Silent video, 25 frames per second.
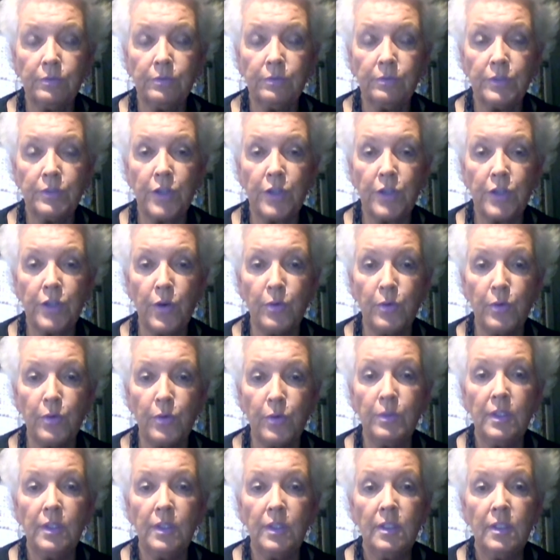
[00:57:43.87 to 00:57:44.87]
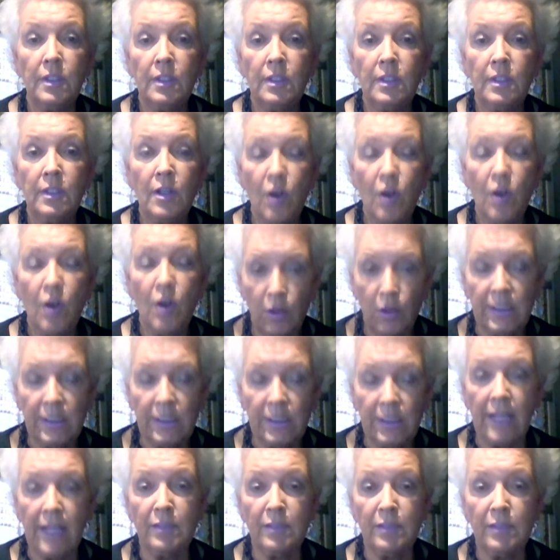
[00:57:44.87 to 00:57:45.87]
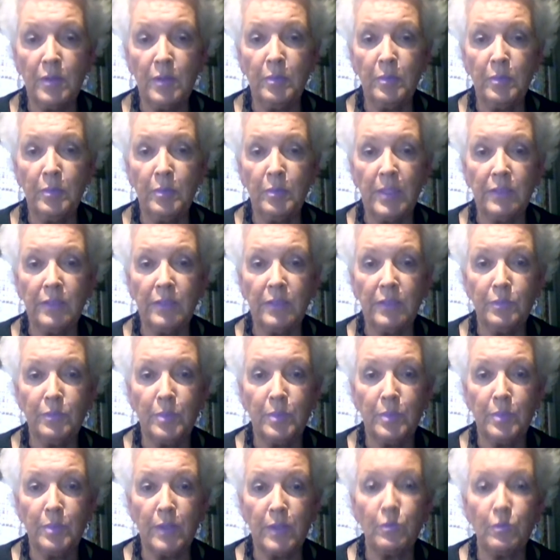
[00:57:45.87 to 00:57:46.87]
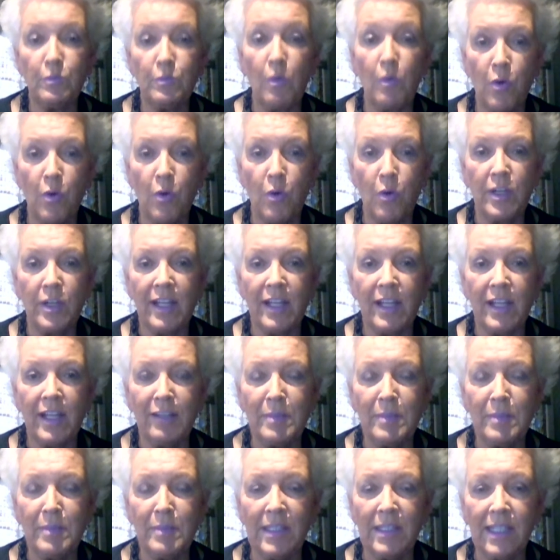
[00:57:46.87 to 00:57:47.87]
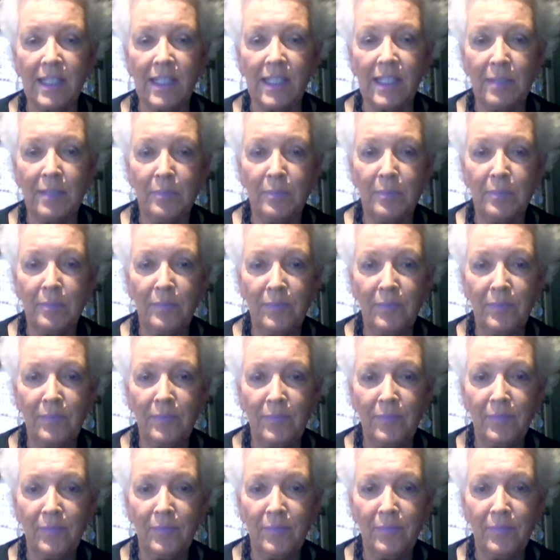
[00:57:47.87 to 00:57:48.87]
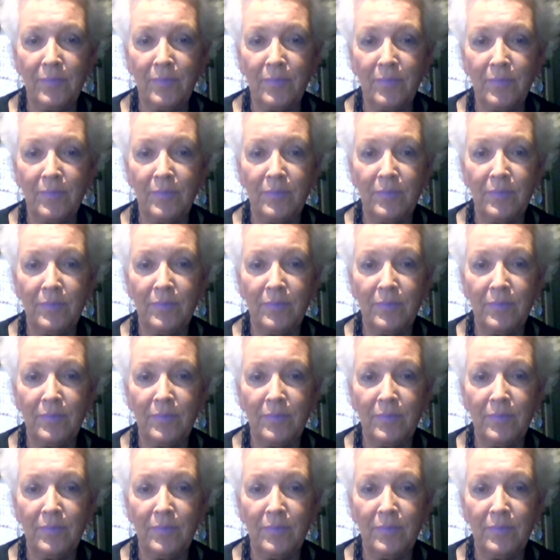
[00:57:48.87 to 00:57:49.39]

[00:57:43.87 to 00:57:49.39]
So hold accountable, but reward accountability. Yeah.